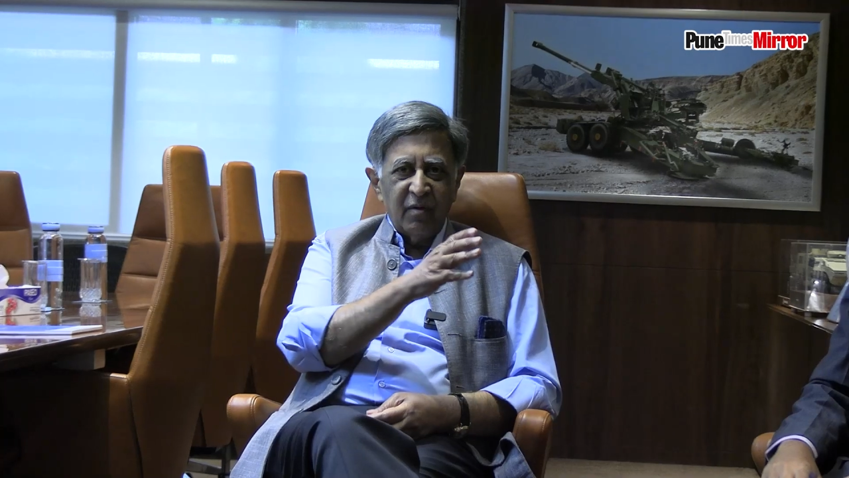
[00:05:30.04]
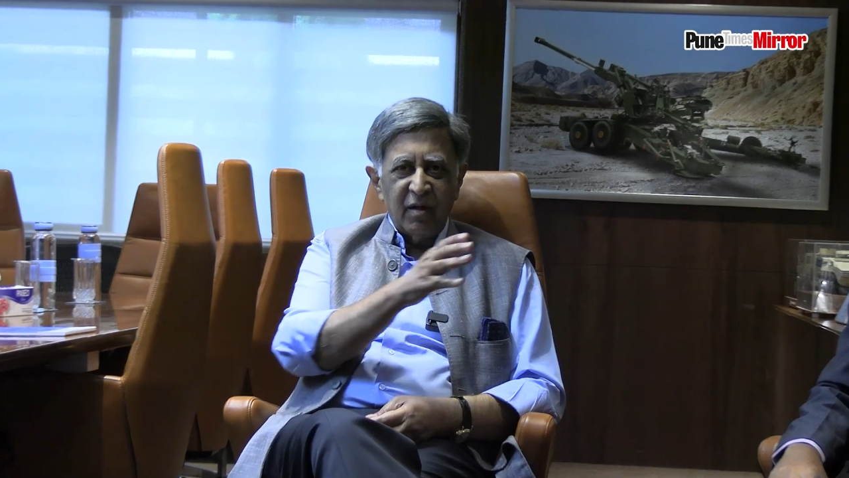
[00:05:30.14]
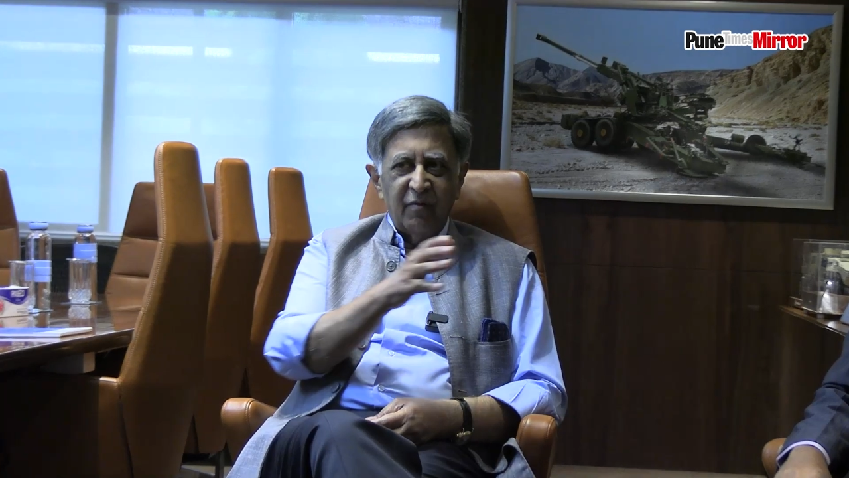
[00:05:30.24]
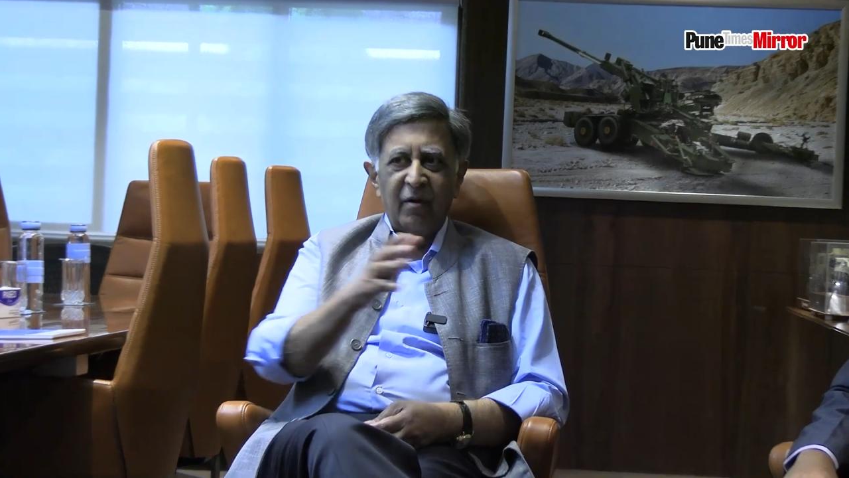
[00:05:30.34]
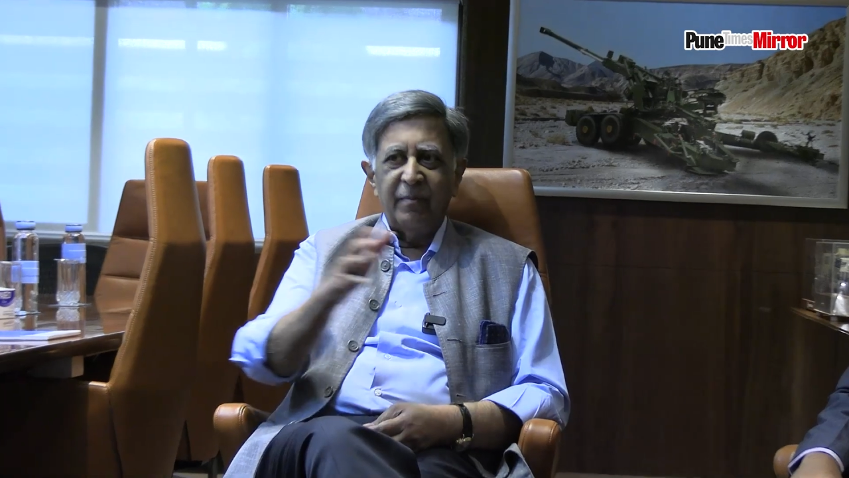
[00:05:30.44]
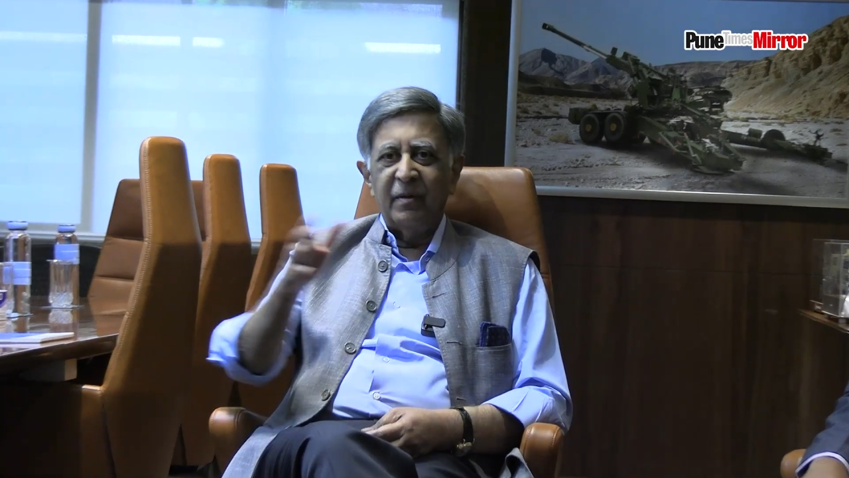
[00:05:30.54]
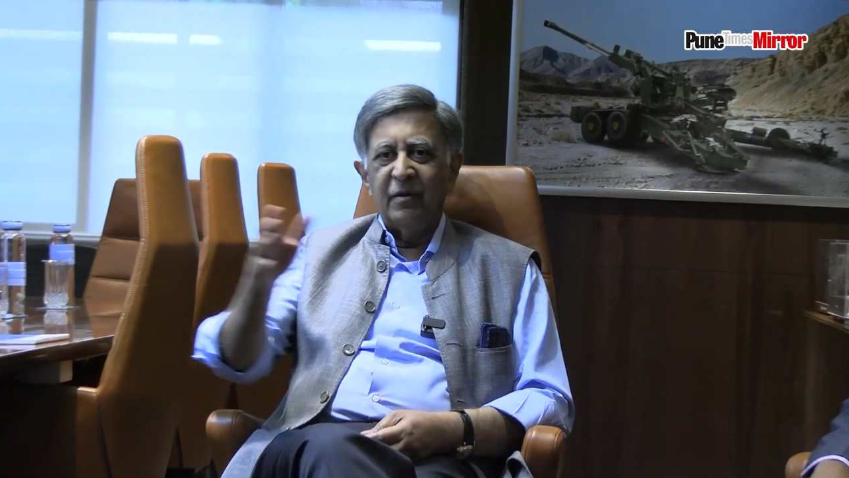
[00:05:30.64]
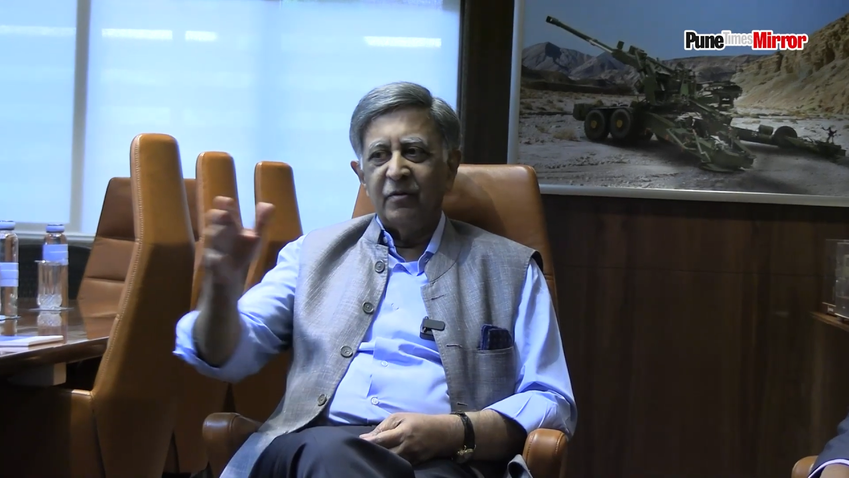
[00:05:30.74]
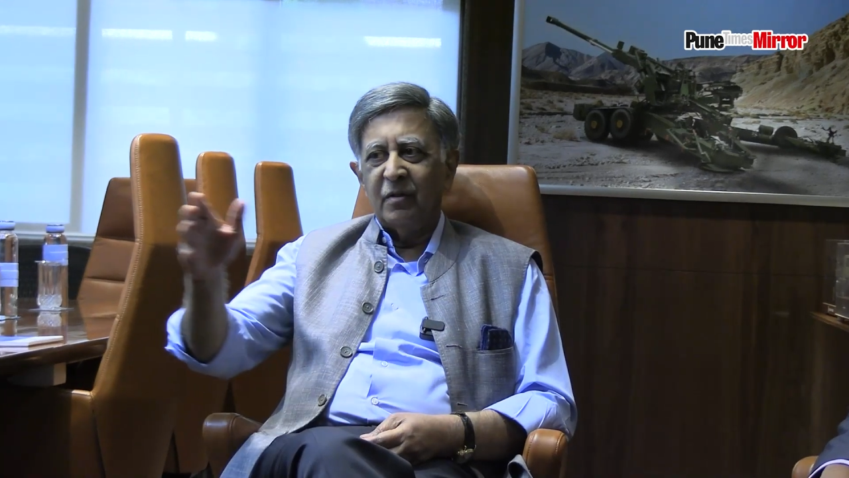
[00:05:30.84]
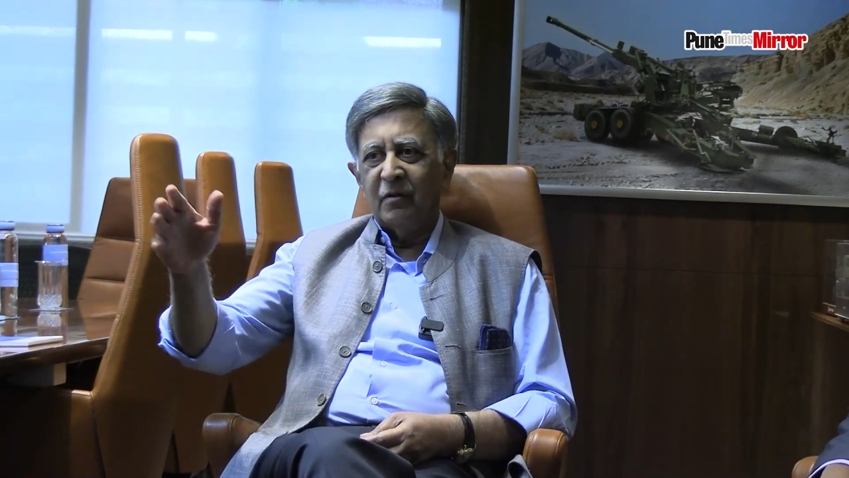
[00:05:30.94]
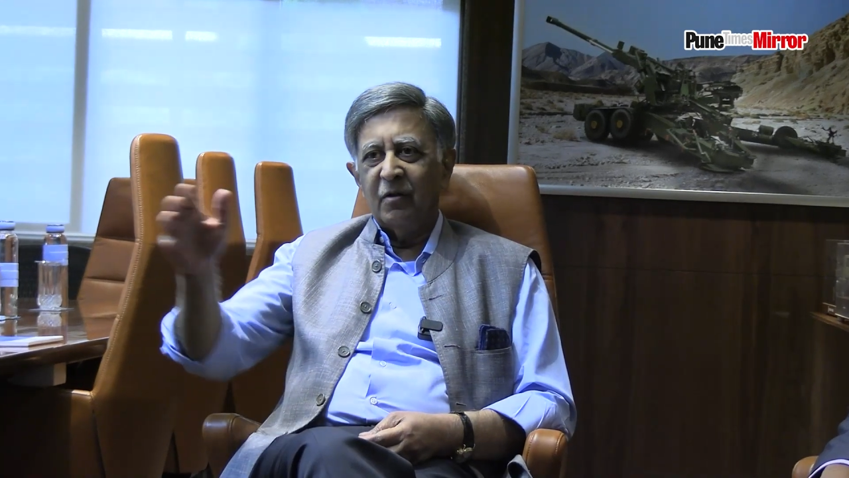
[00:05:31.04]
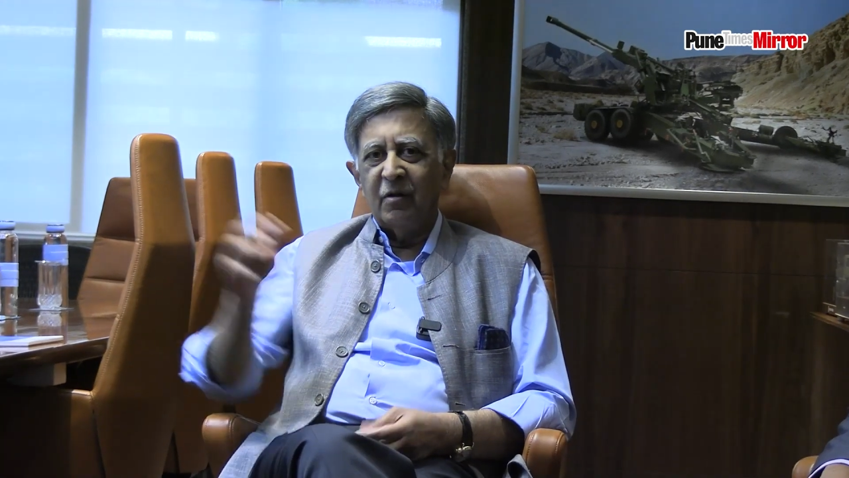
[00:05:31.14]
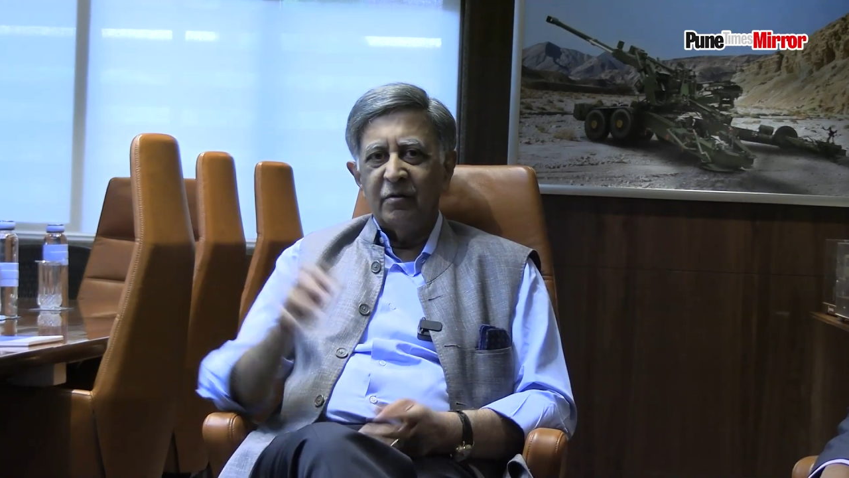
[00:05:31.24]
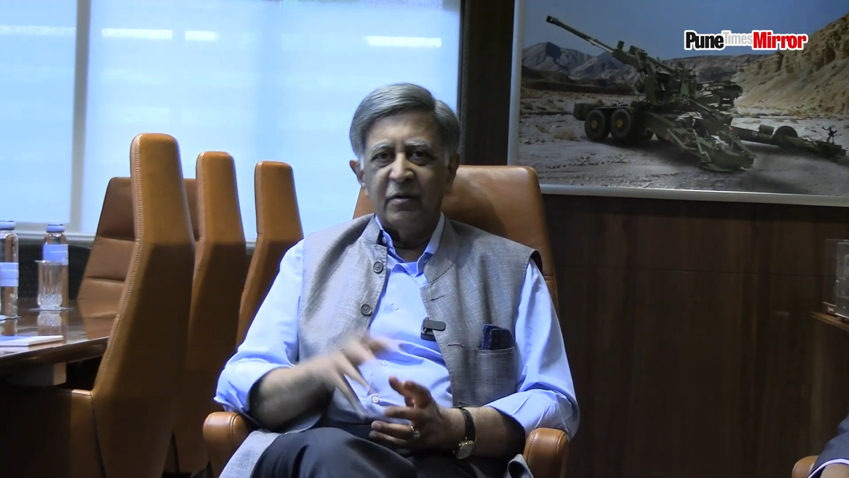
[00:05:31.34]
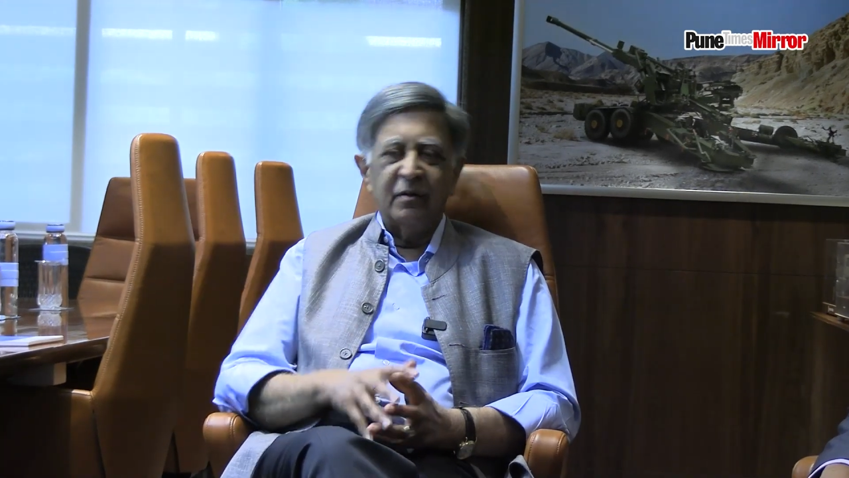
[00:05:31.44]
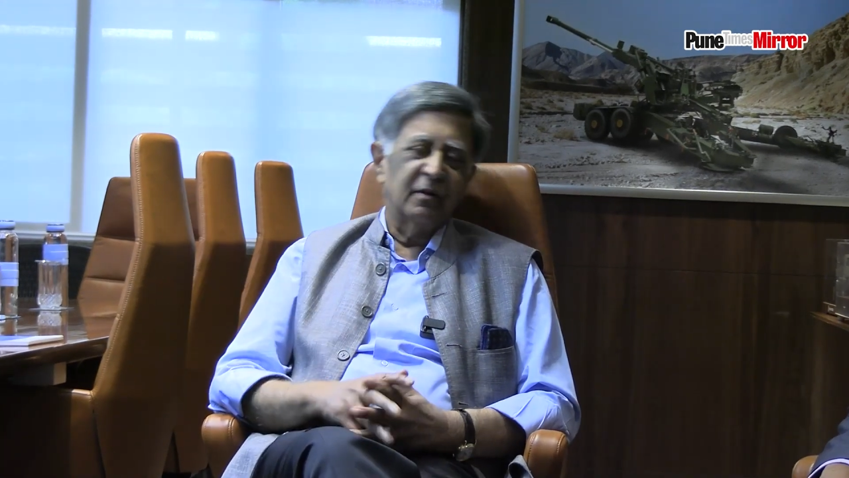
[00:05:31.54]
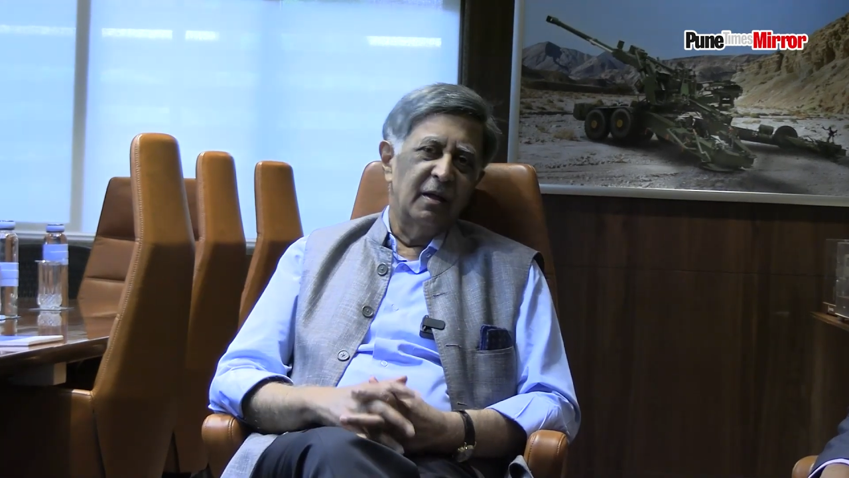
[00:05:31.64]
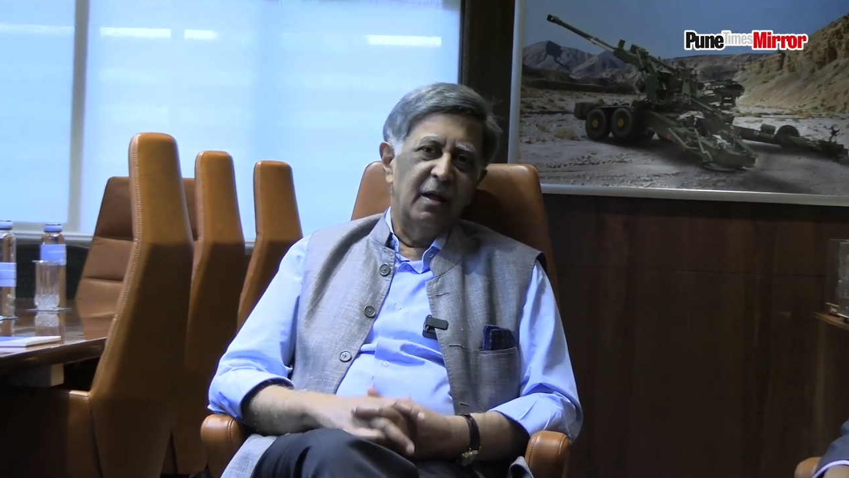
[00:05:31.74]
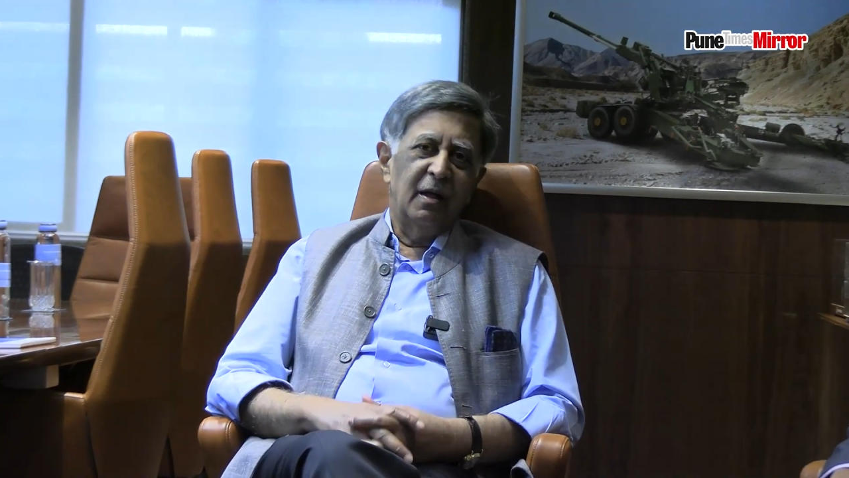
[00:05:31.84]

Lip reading: we were developing these technologies,